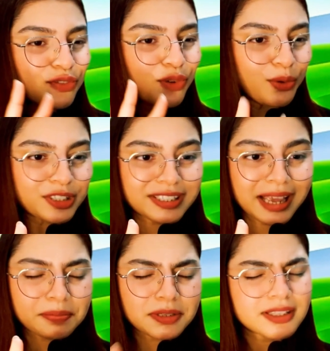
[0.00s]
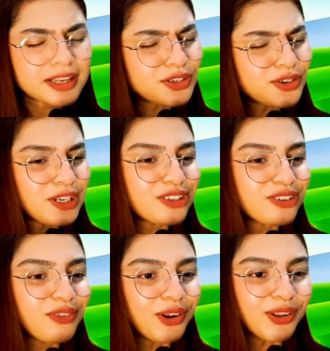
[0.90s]
four steps that you need to
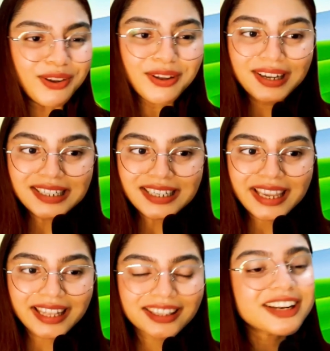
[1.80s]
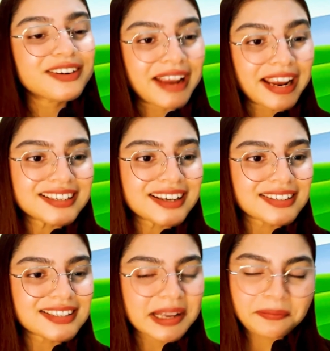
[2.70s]
follow to get the correct
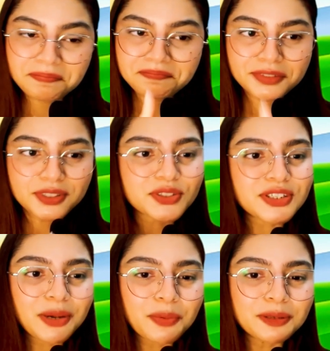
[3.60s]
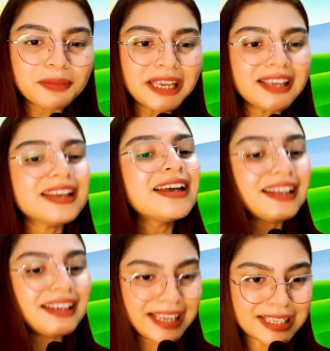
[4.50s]
answer. So stick with me.
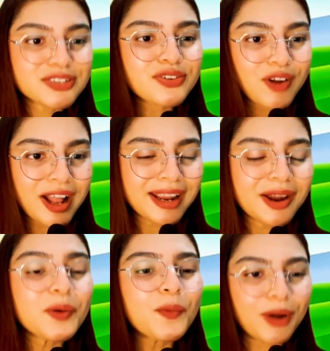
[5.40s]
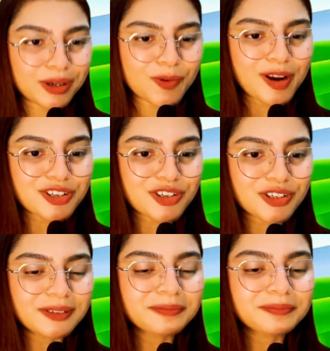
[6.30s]
Let's try one
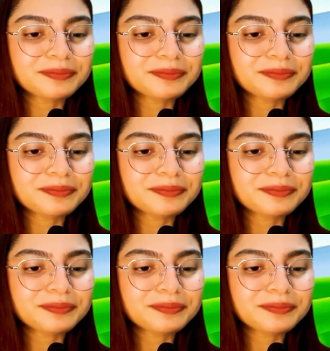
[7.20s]
question.